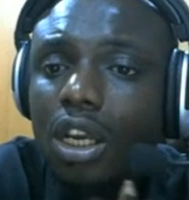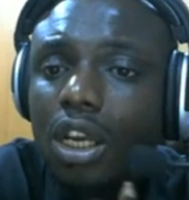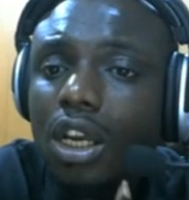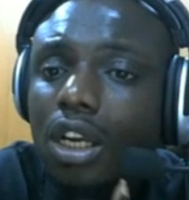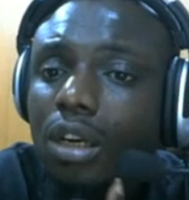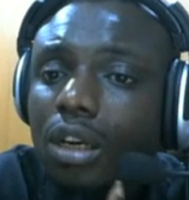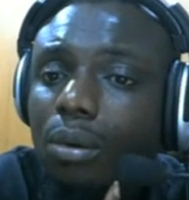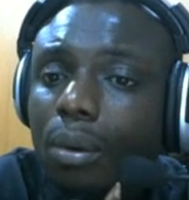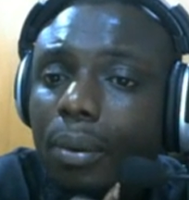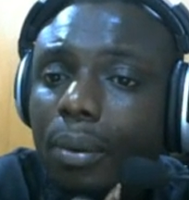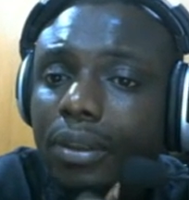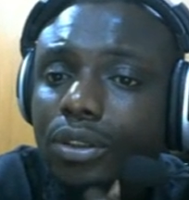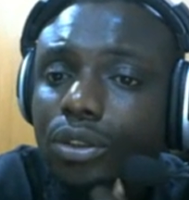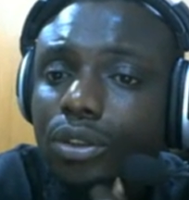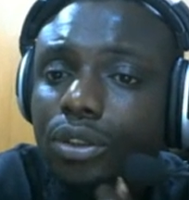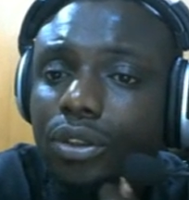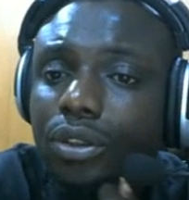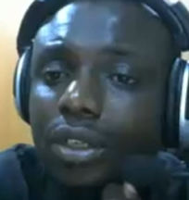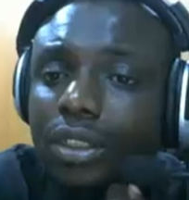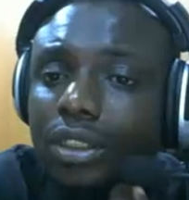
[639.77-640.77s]
The moment you
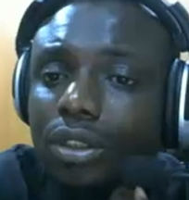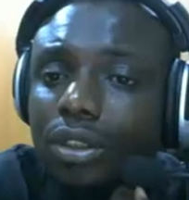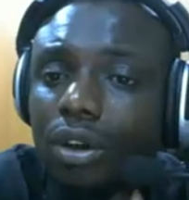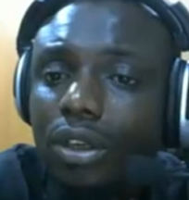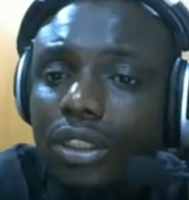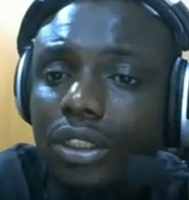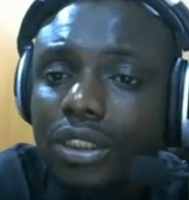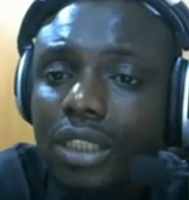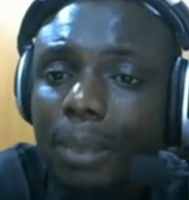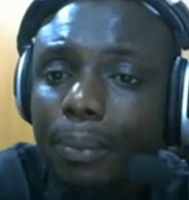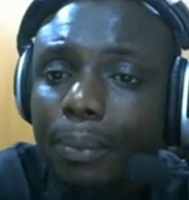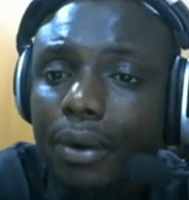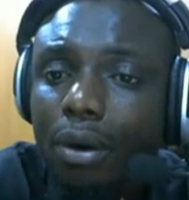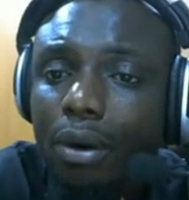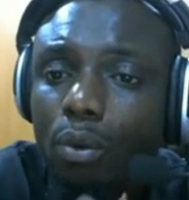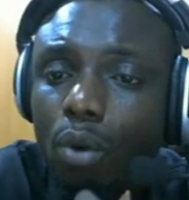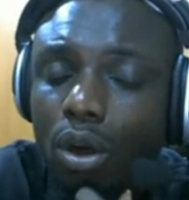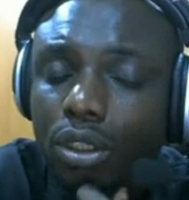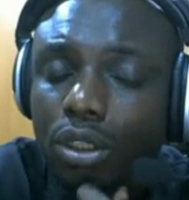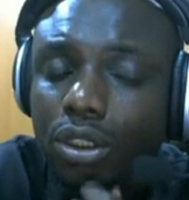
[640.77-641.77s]
create it on a separate
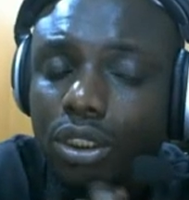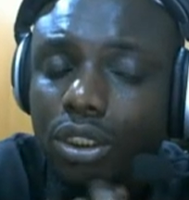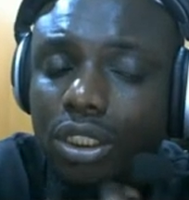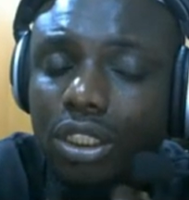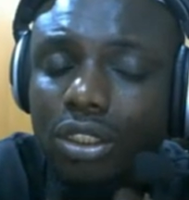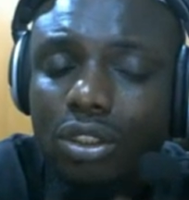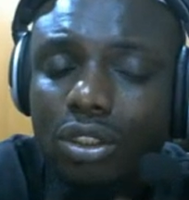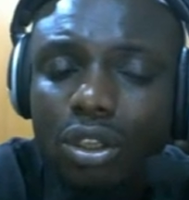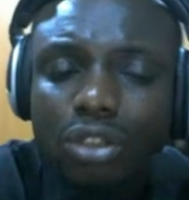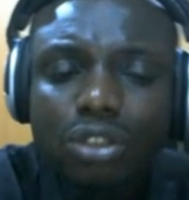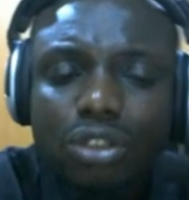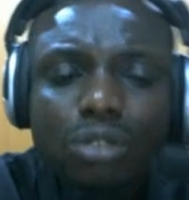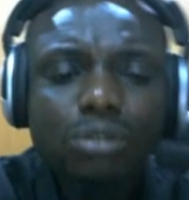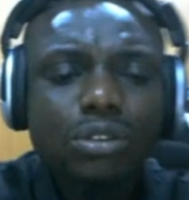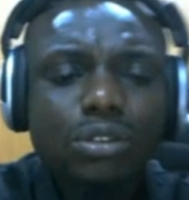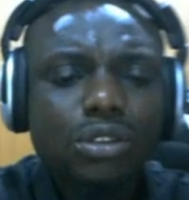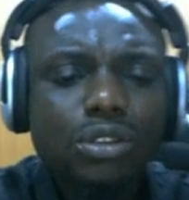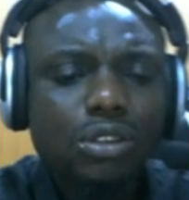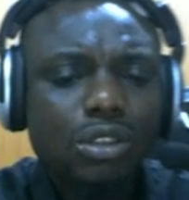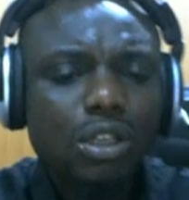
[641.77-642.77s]
worksheet, it
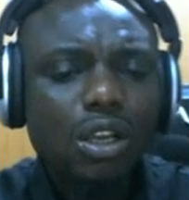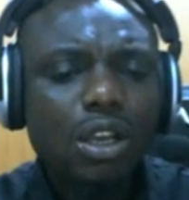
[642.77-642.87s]
doesn't